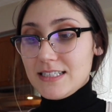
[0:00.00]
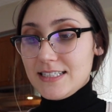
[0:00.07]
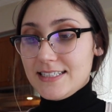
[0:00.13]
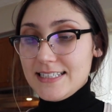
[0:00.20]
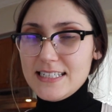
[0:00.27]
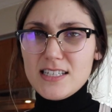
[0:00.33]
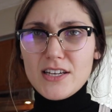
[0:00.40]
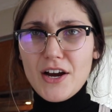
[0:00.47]

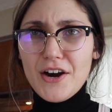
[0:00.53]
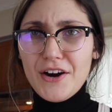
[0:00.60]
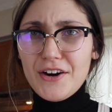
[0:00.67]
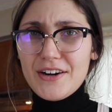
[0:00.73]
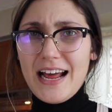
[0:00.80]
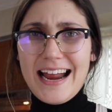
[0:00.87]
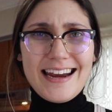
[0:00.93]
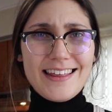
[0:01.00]

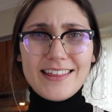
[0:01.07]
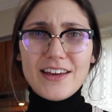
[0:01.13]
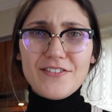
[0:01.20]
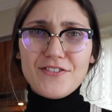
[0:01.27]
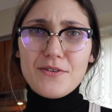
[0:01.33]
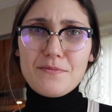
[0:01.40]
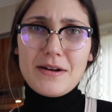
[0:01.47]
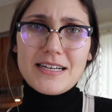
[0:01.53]
discard anything
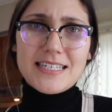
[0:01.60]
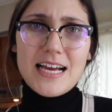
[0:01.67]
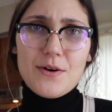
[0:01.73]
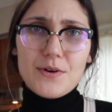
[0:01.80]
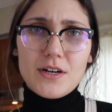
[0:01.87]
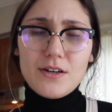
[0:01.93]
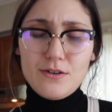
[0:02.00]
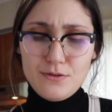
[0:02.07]
from my
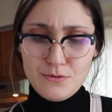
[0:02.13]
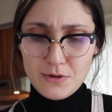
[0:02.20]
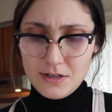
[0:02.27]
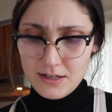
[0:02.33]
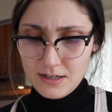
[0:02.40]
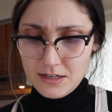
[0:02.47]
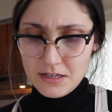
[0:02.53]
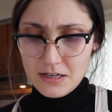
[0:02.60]
sourdough,
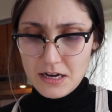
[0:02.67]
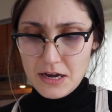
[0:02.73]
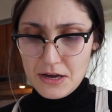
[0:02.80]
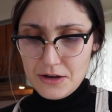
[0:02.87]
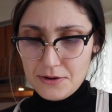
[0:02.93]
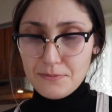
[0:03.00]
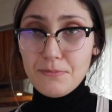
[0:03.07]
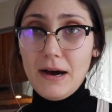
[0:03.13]

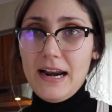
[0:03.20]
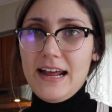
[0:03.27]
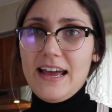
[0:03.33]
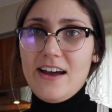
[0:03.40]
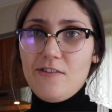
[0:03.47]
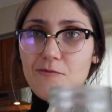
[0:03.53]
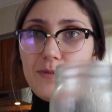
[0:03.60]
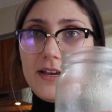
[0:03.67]
but I
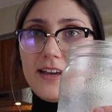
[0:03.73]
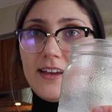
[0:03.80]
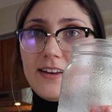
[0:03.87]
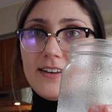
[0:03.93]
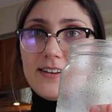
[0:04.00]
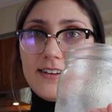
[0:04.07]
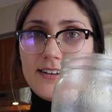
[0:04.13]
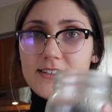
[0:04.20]
have
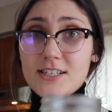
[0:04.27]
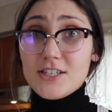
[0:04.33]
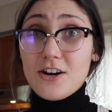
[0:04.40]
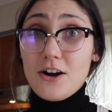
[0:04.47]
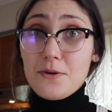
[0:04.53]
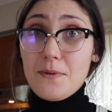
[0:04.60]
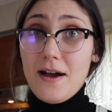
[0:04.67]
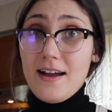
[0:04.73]
been
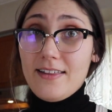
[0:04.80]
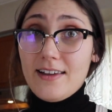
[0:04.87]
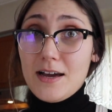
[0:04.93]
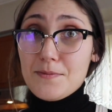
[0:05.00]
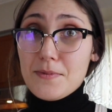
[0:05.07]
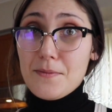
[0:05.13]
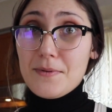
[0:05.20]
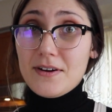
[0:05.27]
stockpiling
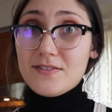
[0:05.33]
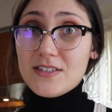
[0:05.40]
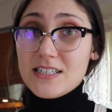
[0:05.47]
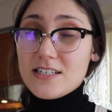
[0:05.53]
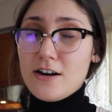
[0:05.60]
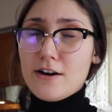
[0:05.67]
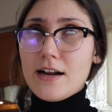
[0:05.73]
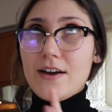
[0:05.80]
up a bit of
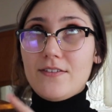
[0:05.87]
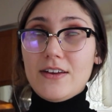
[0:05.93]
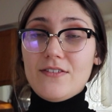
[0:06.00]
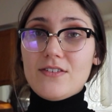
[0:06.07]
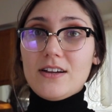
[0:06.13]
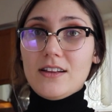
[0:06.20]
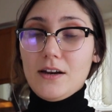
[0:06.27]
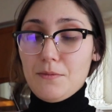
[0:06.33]
discard. I have
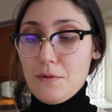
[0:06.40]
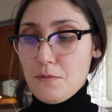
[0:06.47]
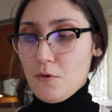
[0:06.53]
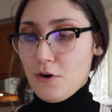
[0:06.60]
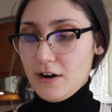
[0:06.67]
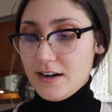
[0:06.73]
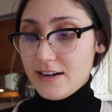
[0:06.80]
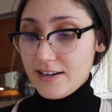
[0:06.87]
even a little bit
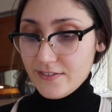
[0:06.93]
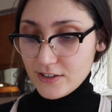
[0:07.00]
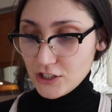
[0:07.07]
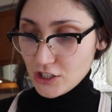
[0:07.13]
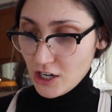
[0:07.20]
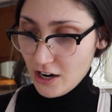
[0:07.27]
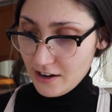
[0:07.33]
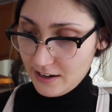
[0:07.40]
more in a different
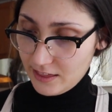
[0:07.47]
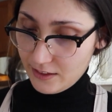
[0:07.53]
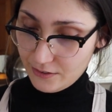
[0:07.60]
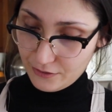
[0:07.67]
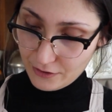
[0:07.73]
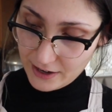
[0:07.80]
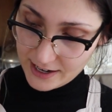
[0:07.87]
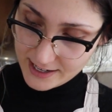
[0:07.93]
jar in the
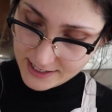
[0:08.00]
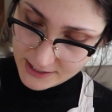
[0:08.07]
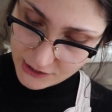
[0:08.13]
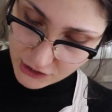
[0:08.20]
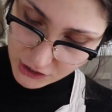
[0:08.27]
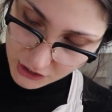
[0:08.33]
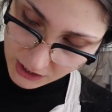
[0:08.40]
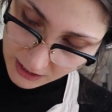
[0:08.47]

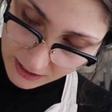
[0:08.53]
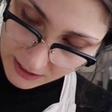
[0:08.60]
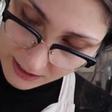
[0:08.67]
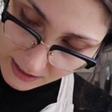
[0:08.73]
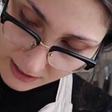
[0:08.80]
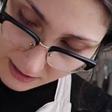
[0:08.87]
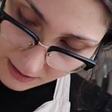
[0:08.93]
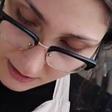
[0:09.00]
fridge,
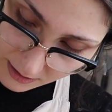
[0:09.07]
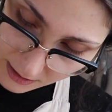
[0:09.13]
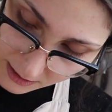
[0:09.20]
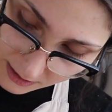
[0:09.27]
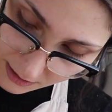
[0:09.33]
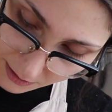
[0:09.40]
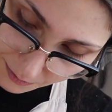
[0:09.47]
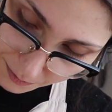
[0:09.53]

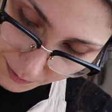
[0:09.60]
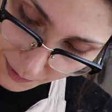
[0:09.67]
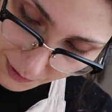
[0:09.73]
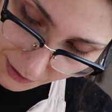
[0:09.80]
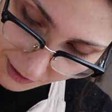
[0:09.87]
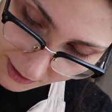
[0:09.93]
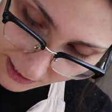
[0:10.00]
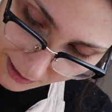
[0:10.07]

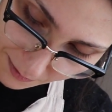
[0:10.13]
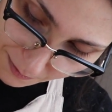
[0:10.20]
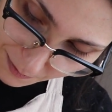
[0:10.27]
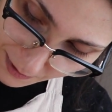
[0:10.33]
purely